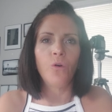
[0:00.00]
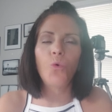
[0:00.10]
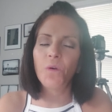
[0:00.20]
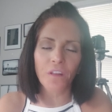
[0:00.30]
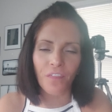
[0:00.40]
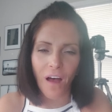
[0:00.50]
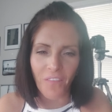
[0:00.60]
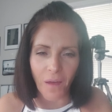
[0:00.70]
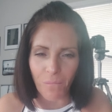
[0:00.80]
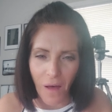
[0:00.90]
who would have
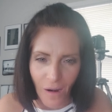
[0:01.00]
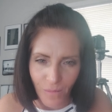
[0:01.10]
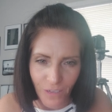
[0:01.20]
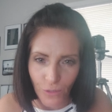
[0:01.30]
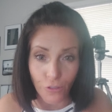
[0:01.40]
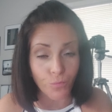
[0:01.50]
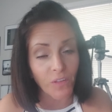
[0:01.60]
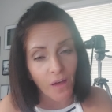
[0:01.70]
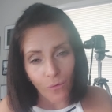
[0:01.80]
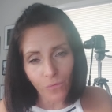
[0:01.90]
thought that bottom dentures
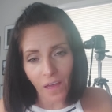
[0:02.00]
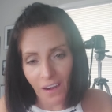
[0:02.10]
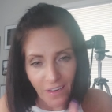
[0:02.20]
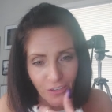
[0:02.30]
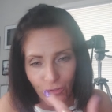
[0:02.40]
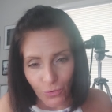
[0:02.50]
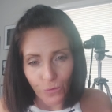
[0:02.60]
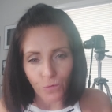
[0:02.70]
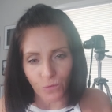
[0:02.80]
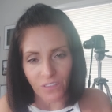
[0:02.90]
without any
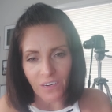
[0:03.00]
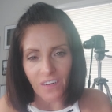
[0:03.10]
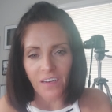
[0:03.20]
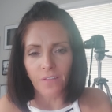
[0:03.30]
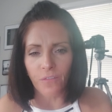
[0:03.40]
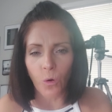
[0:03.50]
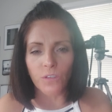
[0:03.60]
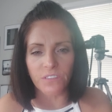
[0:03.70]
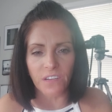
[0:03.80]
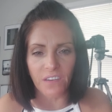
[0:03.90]
screws would need it? Of
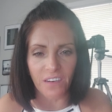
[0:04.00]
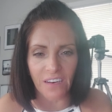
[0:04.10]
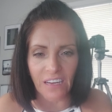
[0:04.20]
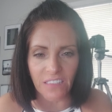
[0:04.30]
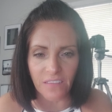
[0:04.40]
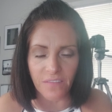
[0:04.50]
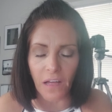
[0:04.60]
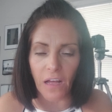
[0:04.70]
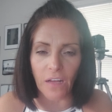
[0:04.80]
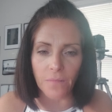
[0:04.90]
course they need adhesive.
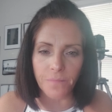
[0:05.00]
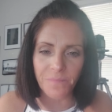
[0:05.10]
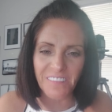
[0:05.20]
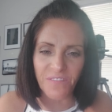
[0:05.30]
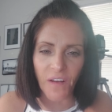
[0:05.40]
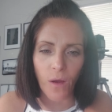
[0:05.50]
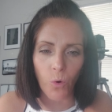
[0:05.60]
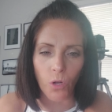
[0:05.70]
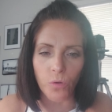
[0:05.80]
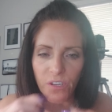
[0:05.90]
Um, if I
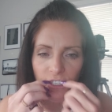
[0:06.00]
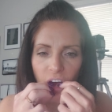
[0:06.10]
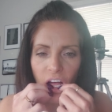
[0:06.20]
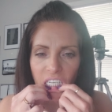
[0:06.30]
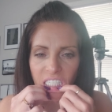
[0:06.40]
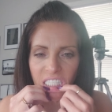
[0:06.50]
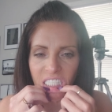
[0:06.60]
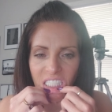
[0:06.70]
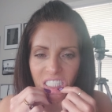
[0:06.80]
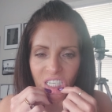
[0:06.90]
were to quit
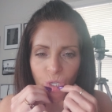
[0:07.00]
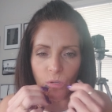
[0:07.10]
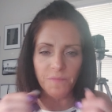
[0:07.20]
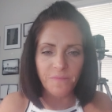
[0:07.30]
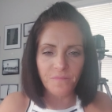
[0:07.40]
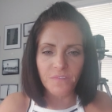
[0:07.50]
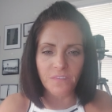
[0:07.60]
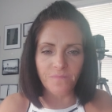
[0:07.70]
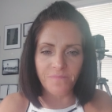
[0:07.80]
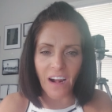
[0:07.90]
talking, though,
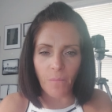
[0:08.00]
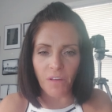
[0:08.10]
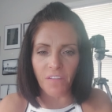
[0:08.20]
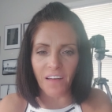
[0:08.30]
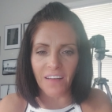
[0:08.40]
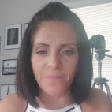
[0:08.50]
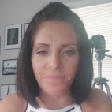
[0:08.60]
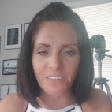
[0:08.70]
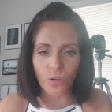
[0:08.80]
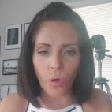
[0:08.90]
I'd be fine.
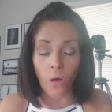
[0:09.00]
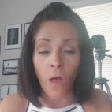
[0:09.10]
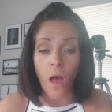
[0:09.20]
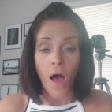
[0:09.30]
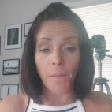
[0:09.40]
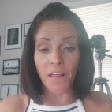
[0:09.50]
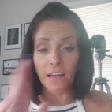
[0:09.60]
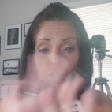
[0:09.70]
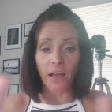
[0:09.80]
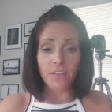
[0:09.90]
So I'm going to
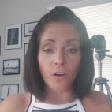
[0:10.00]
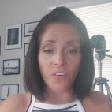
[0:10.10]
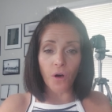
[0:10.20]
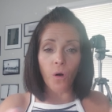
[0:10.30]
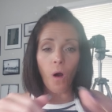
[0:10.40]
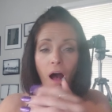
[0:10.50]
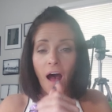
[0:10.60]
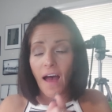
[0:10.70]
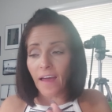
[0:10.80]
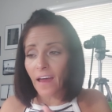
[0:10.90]
let you guys all go.
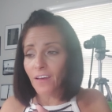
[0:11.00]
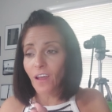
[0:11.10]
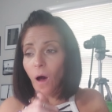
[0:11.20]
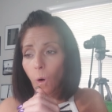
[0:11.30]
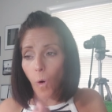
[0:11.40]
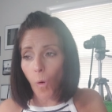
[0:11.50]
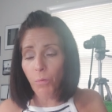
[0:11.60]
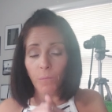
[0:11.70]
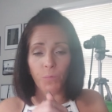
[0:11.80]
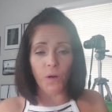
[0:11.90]
I
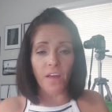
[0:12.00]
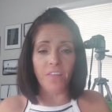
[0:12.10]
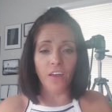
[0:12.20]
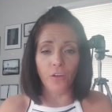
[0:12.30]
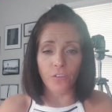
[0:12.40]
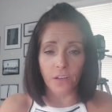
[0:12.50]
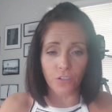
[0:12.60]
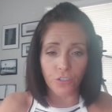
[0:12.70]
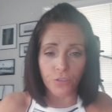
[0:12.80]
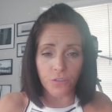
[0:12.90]
hope and pray that your
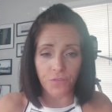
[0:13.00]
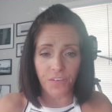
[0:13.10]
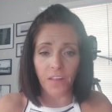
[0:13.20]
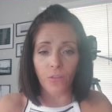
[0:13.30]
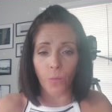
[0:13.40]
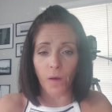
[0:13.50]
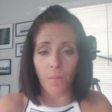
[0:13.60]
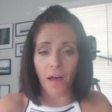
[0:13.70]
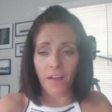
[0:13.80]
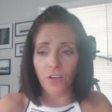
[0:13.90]
dentures fit the way
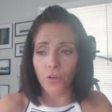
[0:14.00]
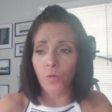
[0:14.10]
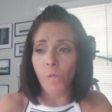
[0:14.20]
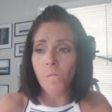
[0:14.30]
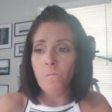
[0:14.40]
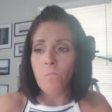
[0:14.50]
mine do.